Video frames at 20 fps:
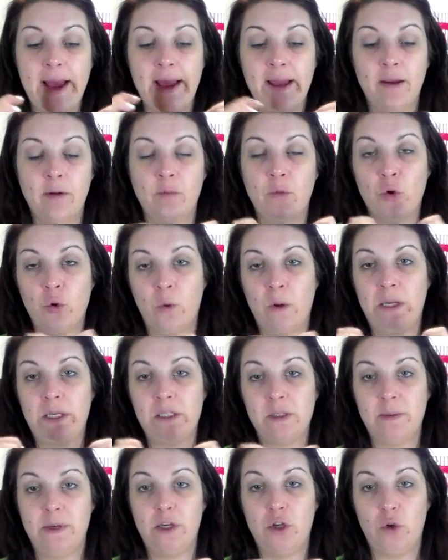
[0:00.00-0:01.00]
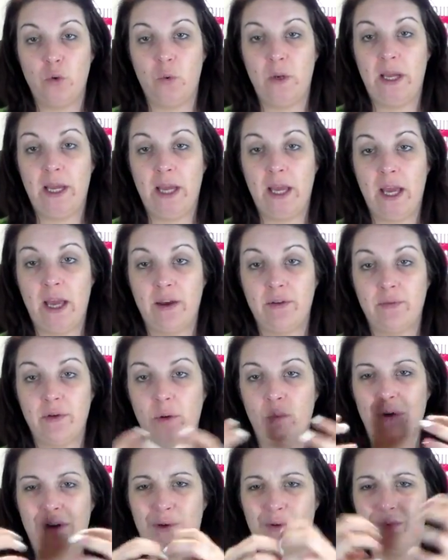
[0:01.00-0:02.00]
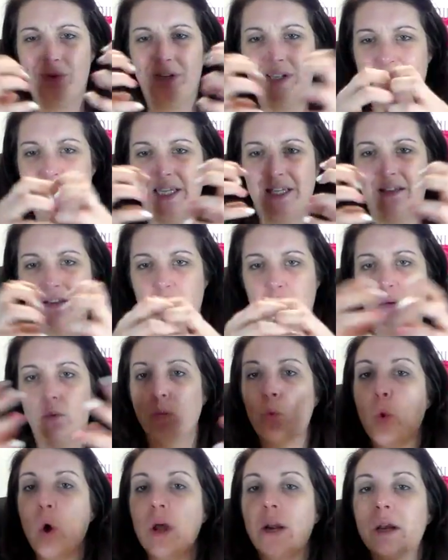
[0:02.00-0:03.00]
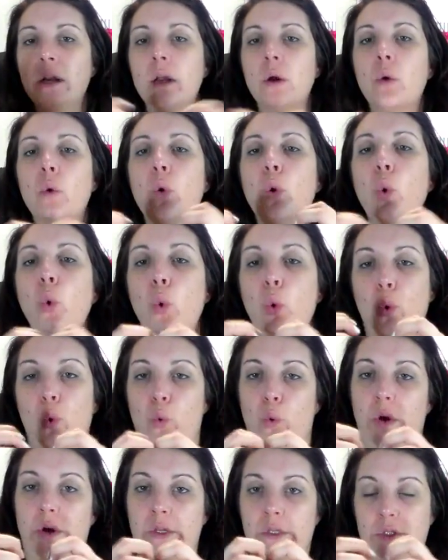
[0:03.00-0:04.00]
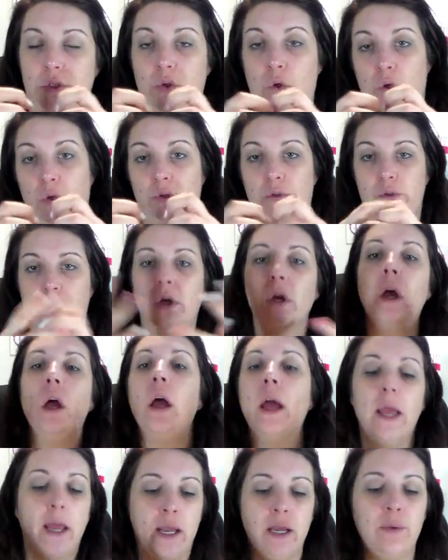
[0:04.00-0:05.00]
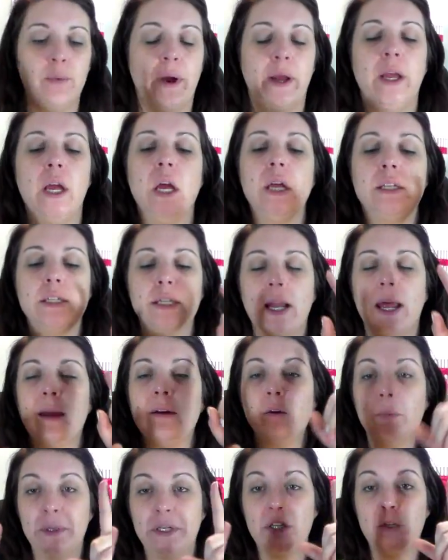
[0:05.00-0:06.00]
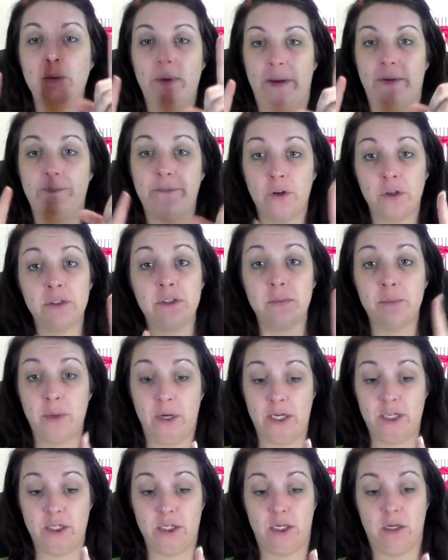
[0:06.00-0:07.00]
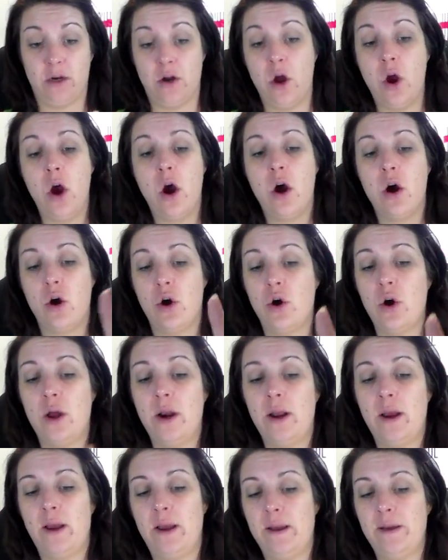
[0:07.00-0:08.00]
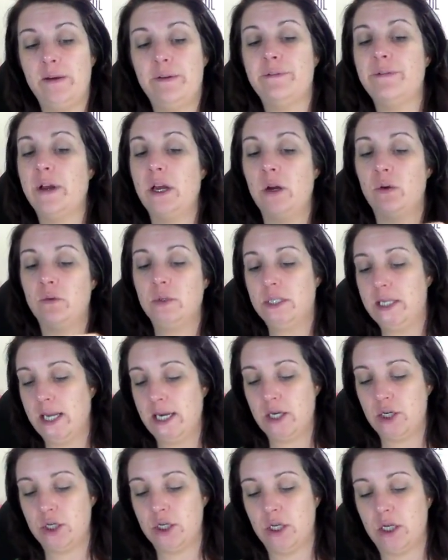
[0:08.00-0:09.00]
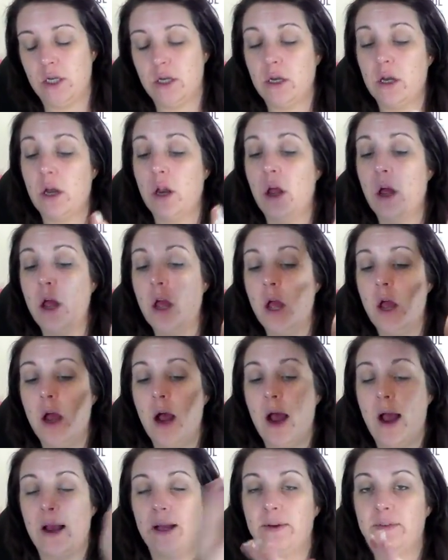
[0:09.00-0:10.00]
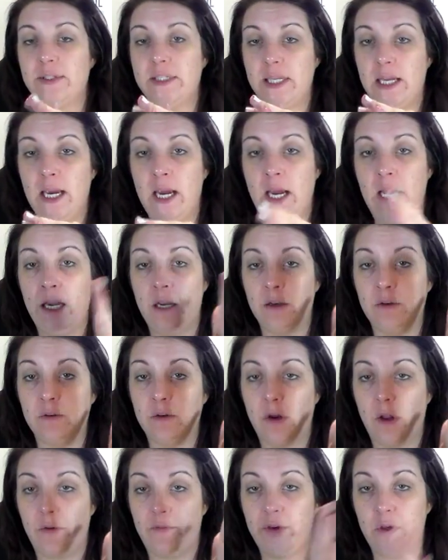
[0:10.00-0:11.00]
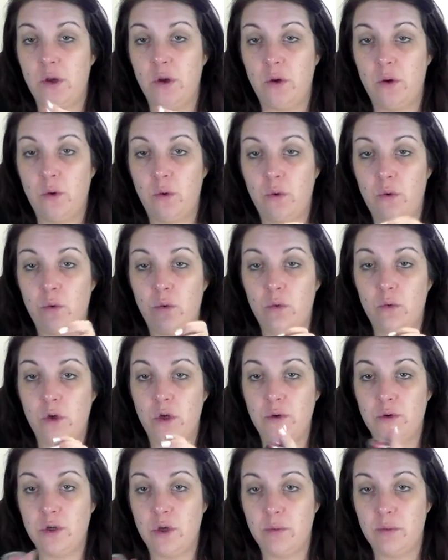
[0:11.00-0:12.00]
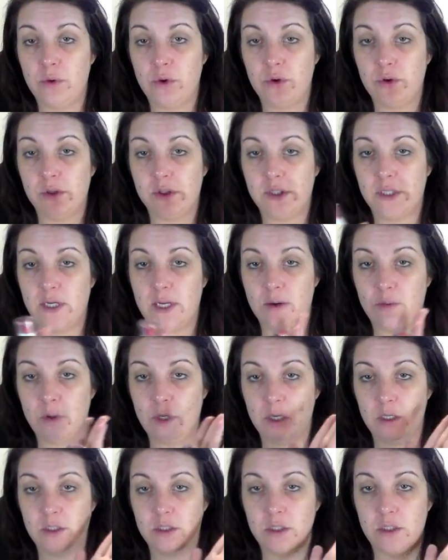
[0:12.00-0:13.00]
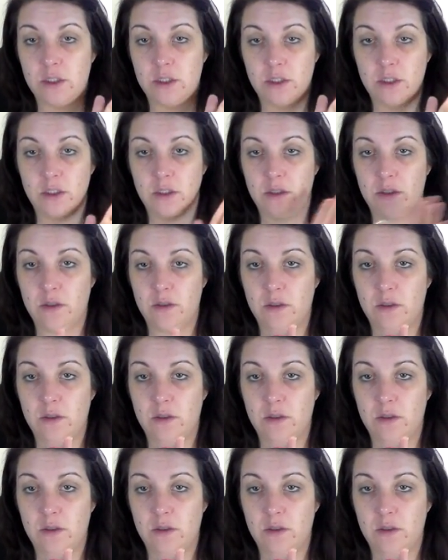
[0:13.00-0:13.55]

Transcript: I am going to be doing a what is this? What is this? Anyway, today I'm going to be doing a first impression on a foundation. I've seen a few YouTubers that I watch